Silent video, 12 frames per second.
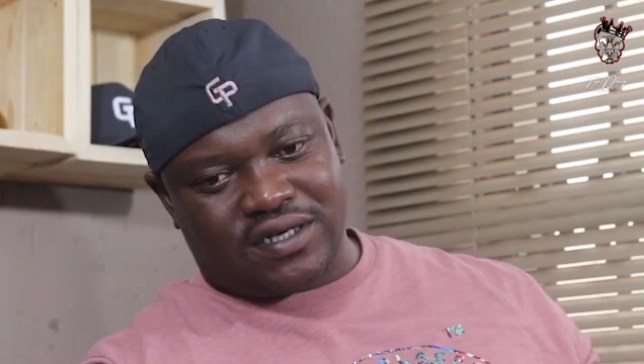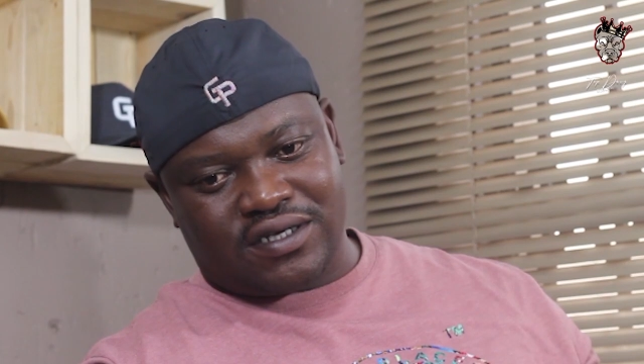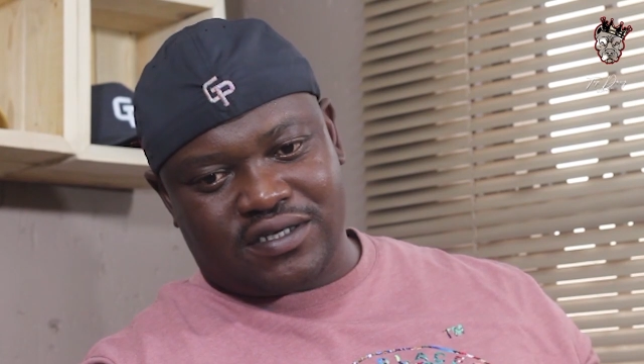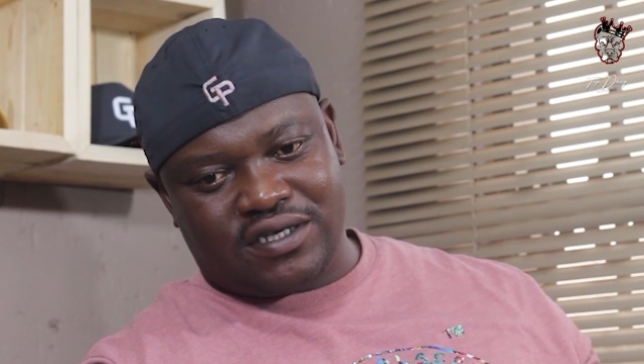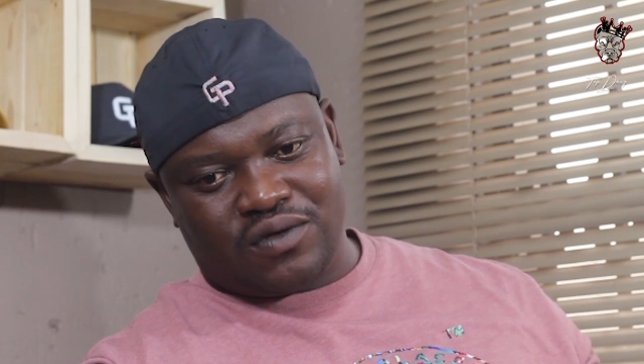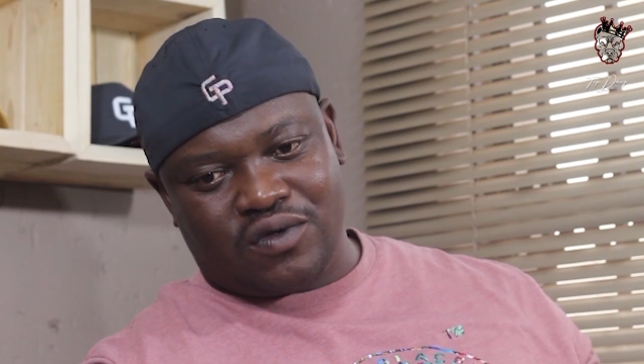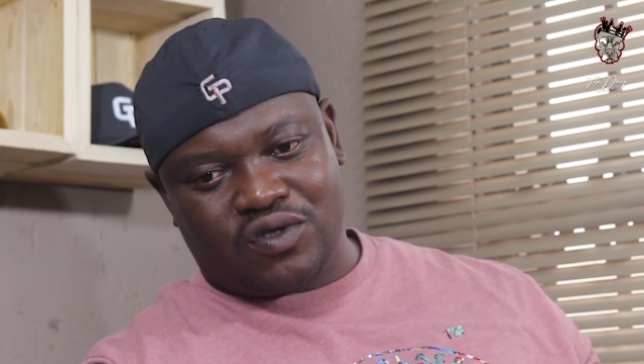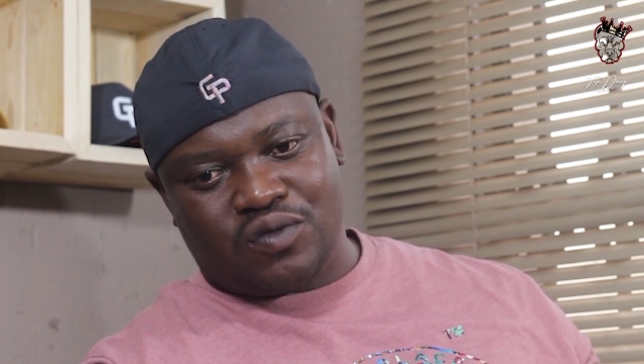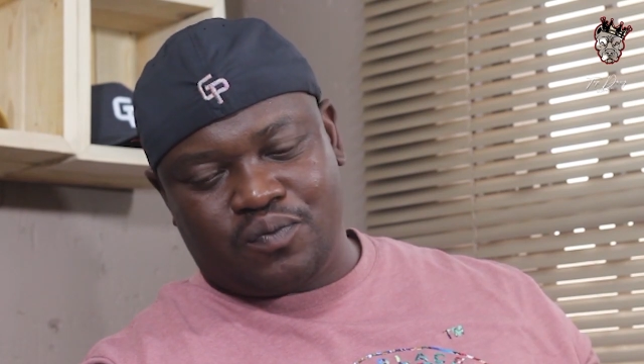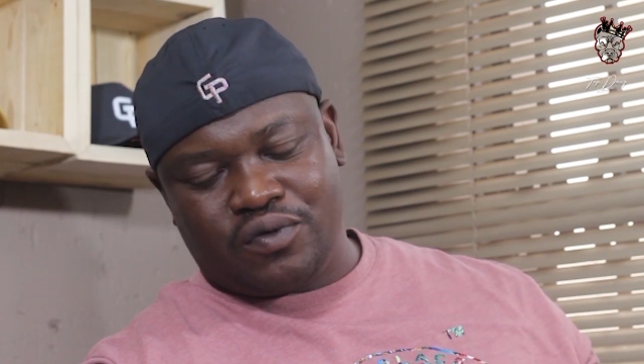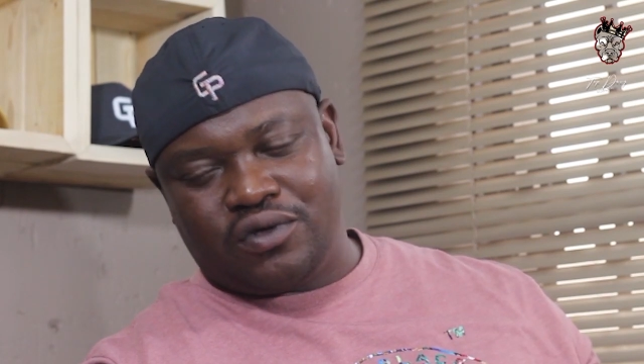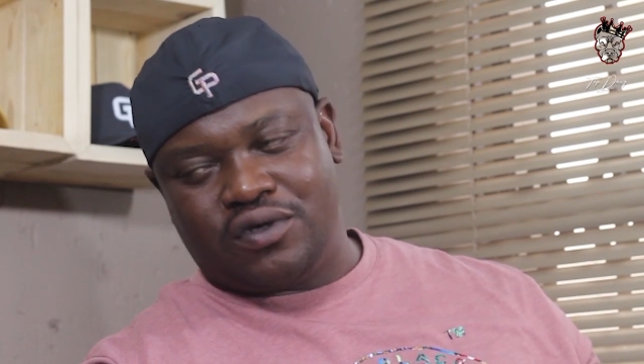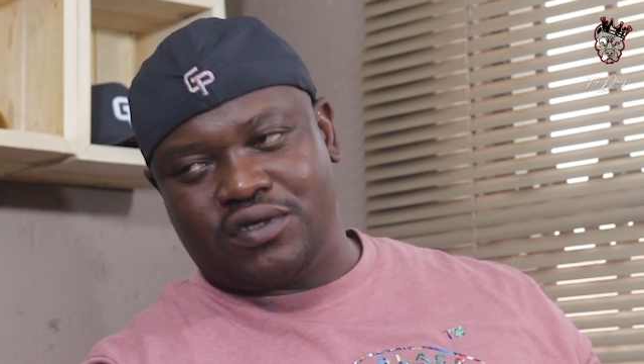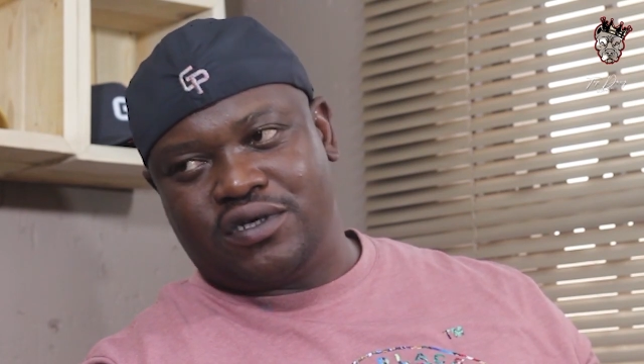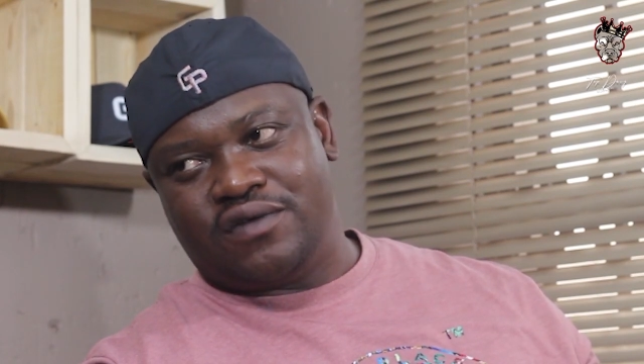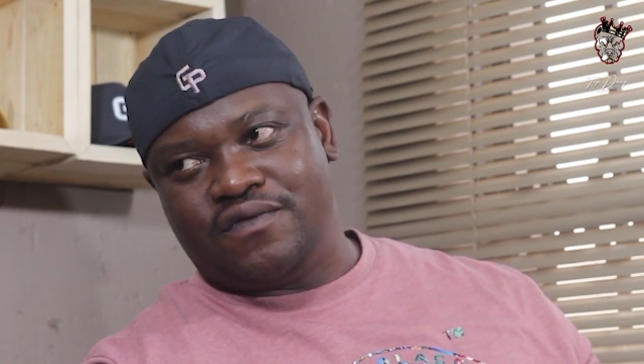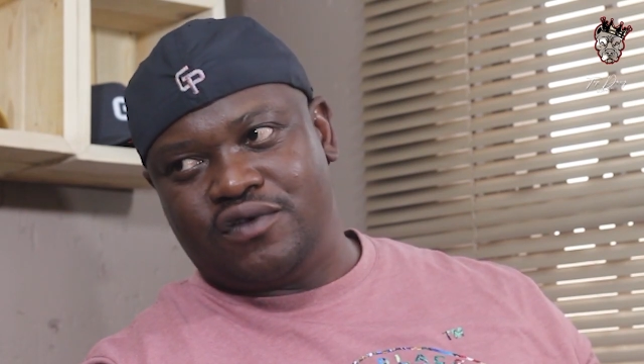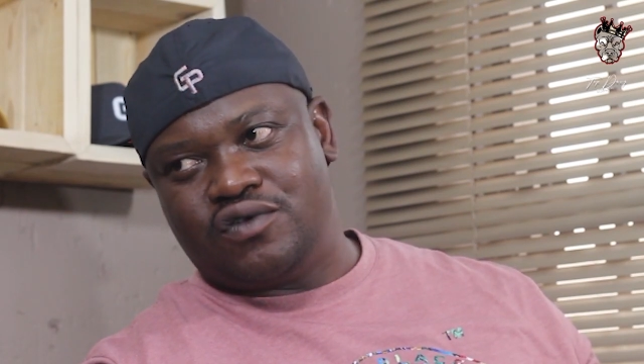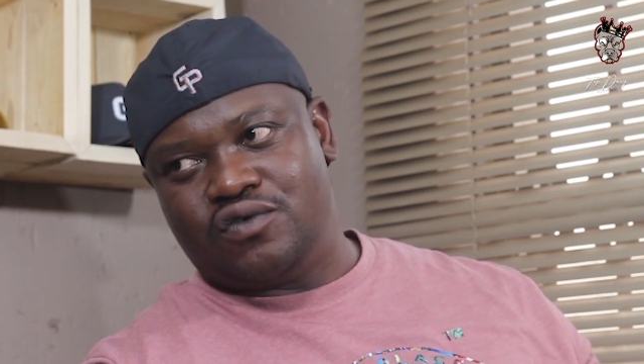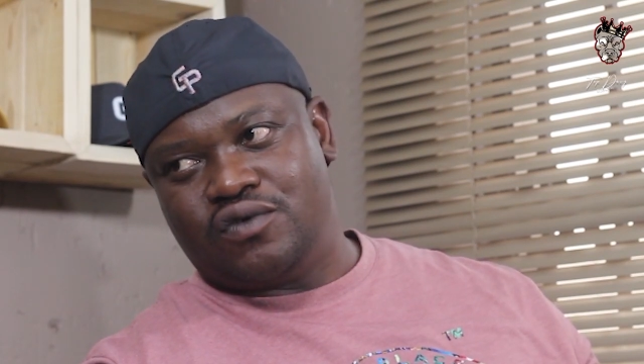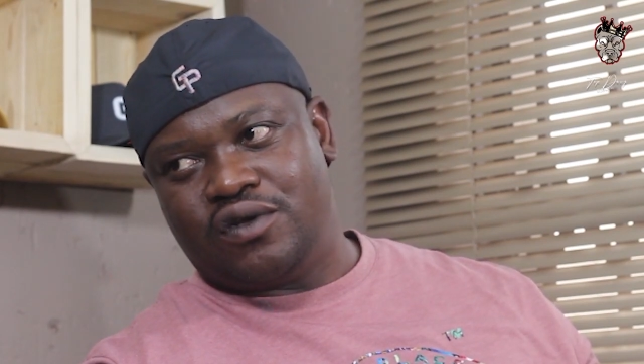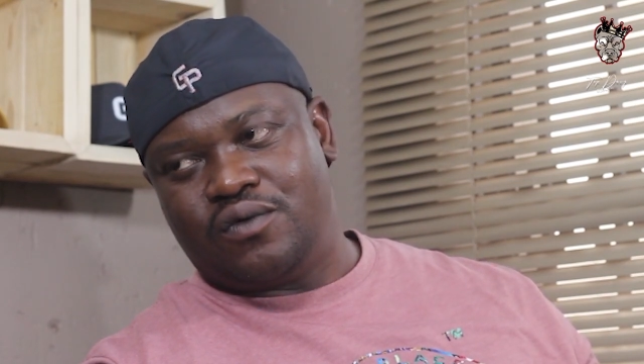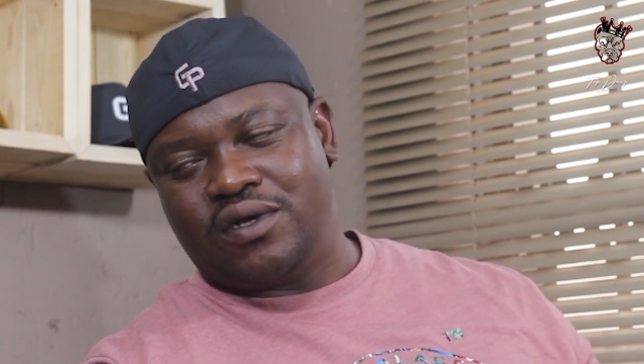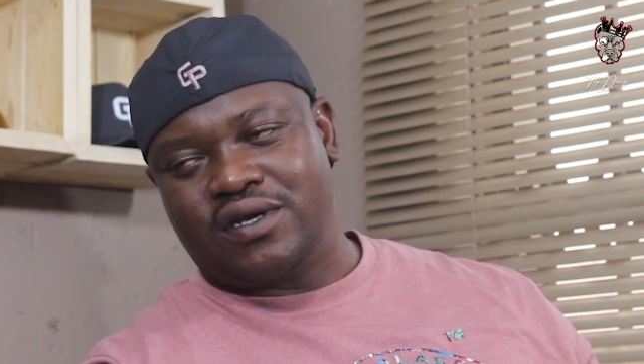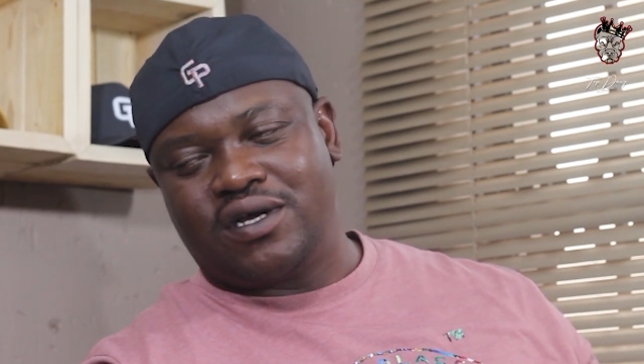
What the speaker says: understand what you put yourself into and what